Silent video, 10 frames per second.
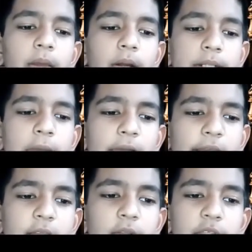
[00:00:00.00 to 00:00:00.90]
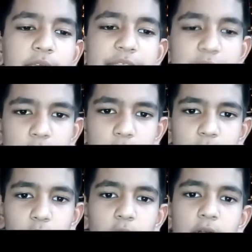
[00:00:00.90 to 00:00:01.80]
attacking the g7
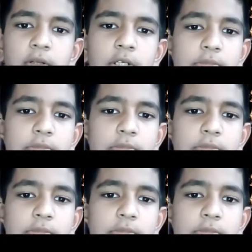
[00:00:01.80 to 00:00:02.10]
pawn,